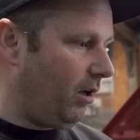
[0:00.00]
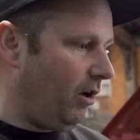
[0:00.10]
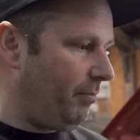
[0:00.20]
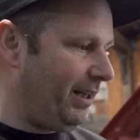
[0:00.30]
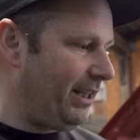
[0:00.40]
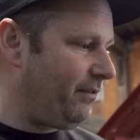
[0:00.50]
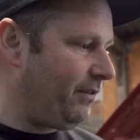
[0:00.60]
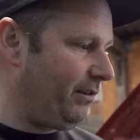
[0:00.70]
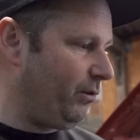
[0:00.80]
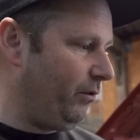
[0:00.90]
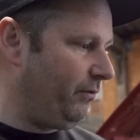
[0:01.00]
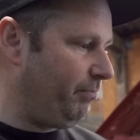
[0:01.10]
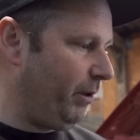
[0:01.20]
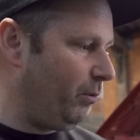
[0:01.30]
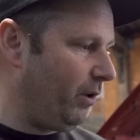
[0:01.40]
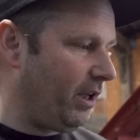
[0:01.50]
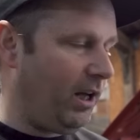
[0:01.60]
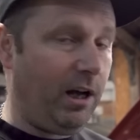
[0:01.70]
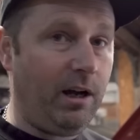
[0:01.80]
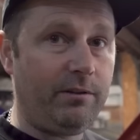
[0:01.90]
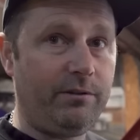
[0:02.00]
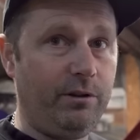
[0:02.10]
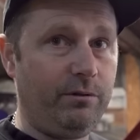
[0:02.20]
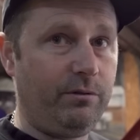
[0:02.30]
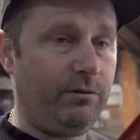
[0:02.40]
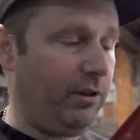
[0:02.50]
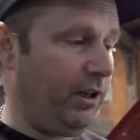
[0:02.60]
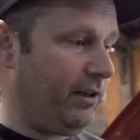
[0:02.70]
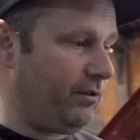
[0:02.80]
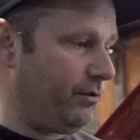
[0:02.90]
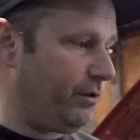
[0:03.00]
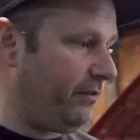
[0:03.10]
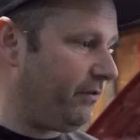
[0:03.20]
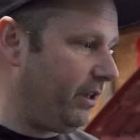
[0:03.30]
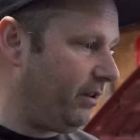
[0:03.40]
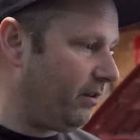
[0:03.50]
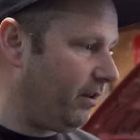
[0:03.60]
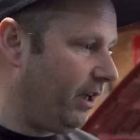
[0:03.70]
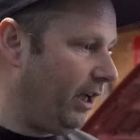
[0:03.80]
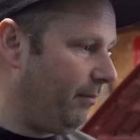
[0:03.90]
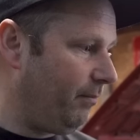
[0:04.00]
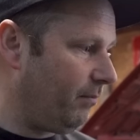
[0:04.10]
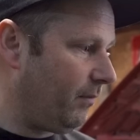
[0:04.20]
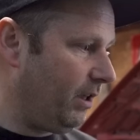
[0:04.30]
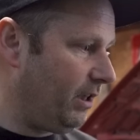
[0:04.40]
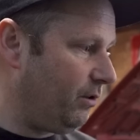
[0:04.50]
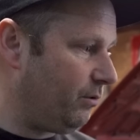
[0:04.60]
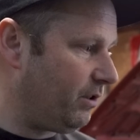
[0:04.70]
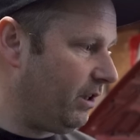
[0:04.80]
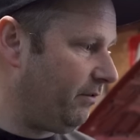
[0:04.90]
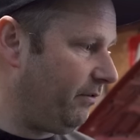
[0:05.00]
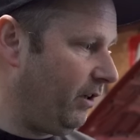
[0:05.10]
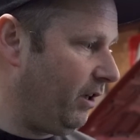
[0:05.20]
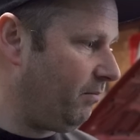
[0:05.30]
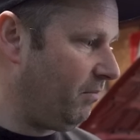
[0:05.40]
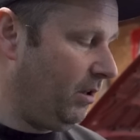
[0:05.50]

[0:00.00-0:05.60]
I believe he sort of built the car to learn to drift in, and he used it for